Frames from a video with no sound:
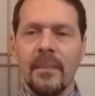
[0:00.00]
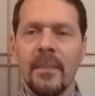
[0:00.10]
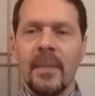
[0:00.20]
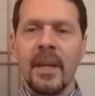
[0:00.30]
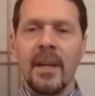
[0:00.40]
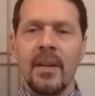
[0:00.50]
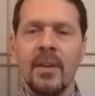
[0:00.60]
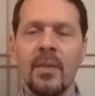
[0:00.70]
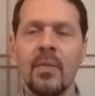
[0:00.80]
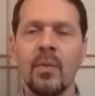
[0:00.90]
that
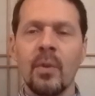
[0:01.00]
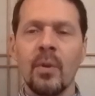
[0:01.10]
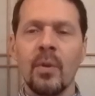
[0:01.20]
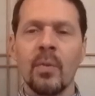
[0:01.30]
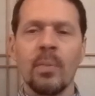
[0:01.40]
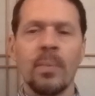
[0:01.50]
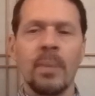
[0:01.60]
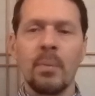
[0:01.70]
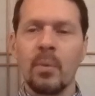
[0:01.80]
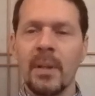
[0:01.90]
used oils where
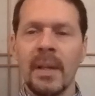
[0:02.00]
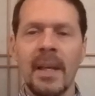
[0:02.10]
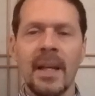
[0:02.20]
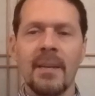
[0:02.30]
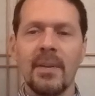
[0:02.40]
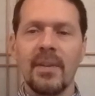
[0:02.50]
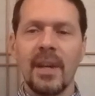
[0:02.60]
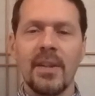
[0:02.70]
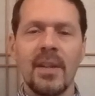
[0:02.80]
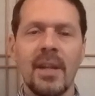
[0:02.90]
people would be laying on a
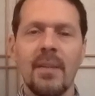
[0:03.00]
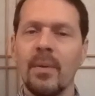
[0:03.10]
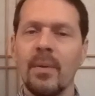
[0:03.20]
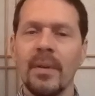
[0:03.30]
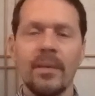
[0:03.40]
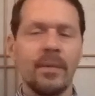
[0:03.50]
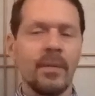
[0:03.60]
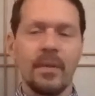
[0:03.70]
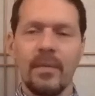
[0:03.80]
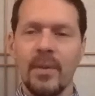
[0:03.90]
massage table and
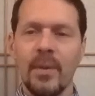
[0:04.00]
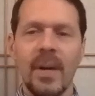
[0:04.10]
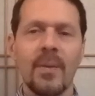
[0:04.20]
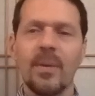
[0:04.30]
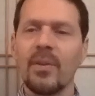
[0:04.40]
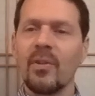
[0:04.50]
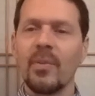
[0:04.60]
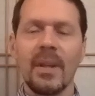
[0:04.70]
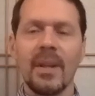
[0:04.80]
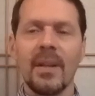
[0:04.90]
for a few hours
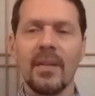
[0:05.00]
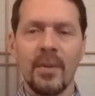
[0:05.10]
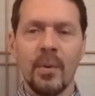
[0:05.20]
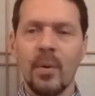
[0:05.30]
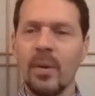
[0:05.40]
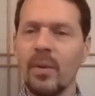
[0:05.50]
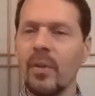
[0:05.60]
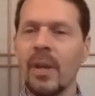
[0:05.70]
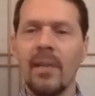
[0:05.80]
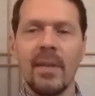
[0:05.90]
smelling different oils
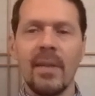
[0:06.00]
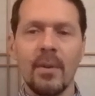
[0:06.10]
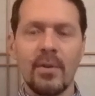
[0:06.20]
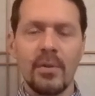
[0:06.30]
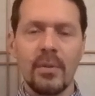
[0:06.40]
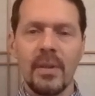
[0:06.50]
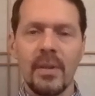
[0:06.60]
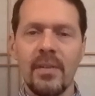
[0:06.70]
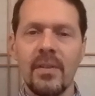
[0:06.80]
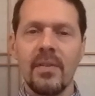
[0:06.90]
and having emotional
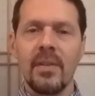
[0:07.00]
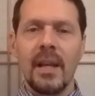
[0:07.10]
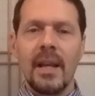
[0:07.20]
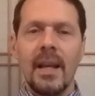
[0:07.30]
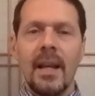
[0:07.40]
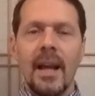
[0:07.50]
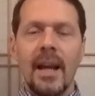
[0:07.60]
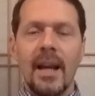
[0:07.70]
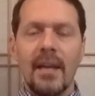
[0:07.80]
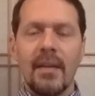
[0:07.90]
releases.
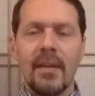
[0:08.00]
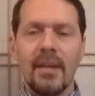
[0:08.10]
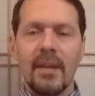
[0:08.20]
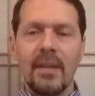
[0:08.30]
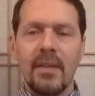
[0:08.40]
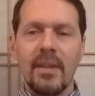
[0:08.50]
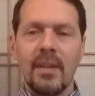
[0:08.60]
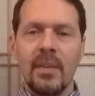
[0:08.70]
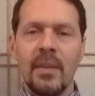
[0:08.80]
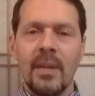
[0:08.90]
I never really
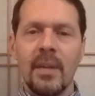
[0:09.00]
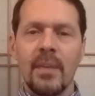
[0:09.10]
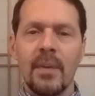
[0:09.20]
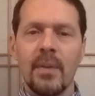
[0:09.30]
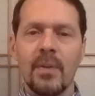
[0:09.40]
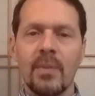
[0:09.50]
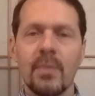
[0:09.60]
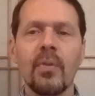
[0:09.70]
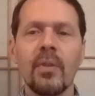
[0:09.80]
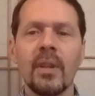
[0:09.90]
resonated with that approach,
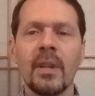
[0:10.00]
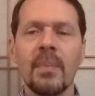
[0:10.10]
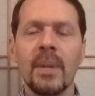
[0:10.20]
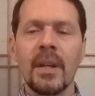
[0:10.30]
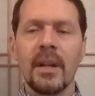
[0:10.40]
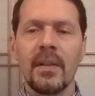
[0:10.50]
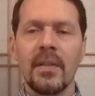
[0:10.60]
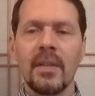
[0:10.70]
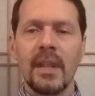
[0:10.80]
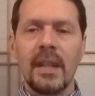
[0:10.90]
mostly because